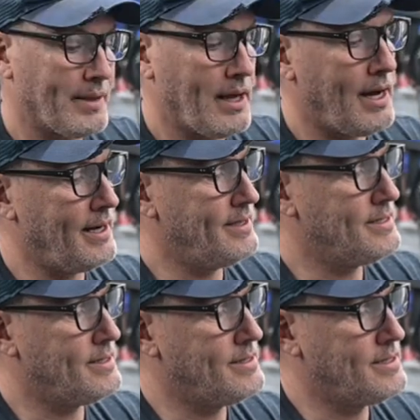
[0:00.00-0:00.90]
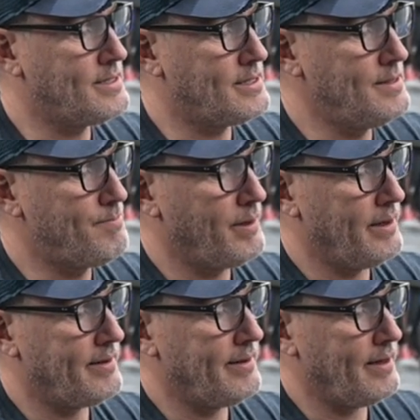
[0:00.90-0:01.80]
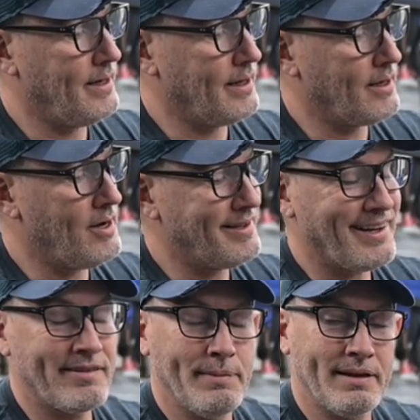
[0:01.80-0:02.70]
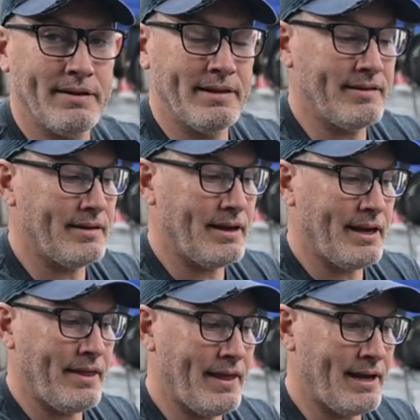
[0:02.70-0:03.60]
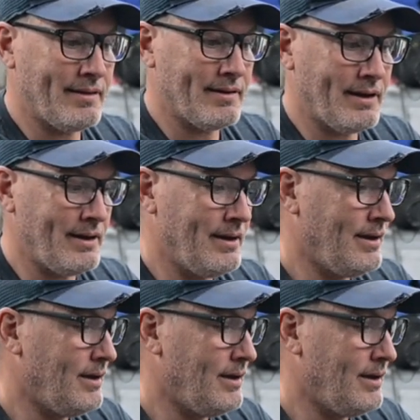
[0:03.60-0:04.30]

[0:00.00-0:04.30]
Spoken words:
I put contact cement on this side and that side.